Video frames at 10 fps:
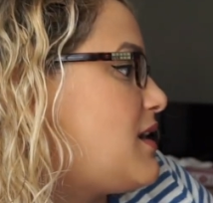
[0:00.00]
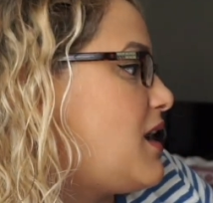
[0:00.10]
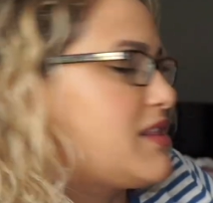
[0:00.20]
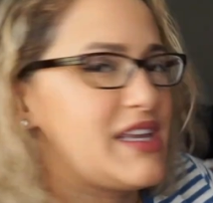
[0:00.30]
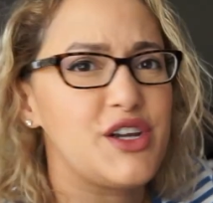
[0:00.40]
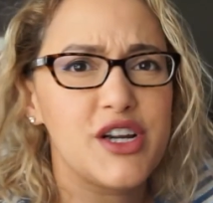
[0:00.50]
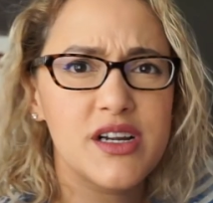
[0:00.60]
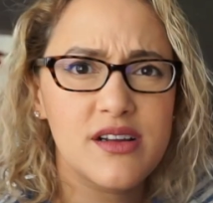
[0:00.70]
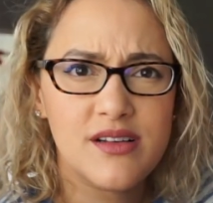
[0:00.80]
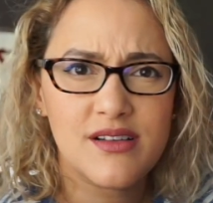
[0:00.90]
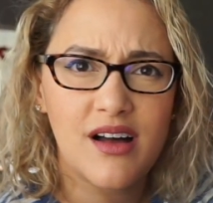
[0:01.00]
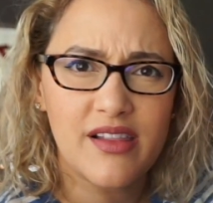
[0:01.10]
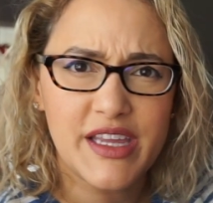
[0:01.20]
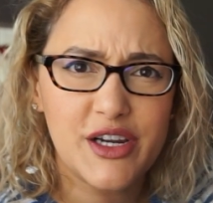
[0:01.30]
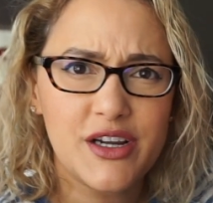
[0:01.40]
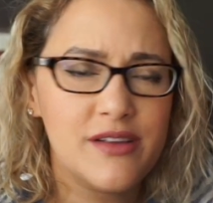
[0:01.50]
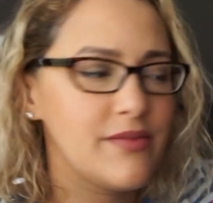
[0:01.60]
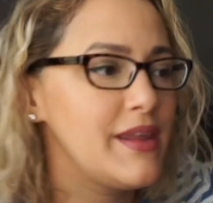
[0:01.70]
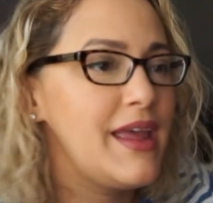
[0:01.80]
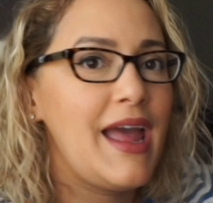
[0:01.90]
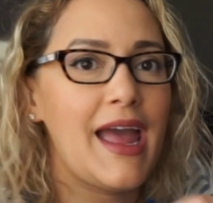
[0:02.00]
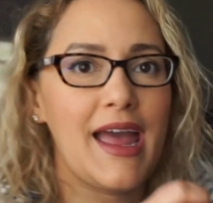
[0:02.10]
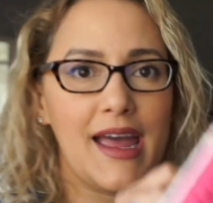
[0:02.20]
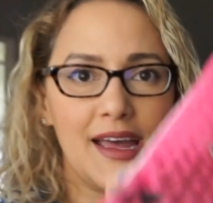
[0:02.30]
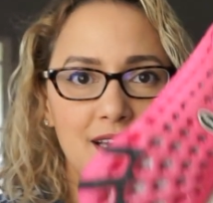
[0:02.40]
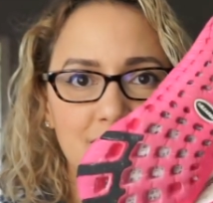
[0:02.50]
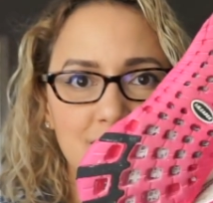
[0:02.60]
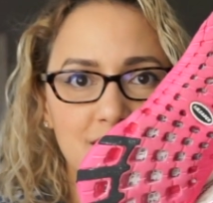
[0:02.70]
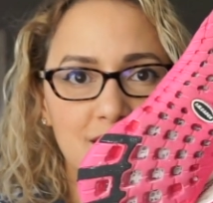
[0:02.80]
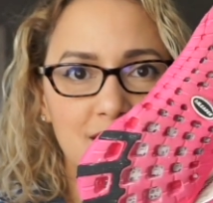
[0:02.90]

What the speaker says: A Liter, and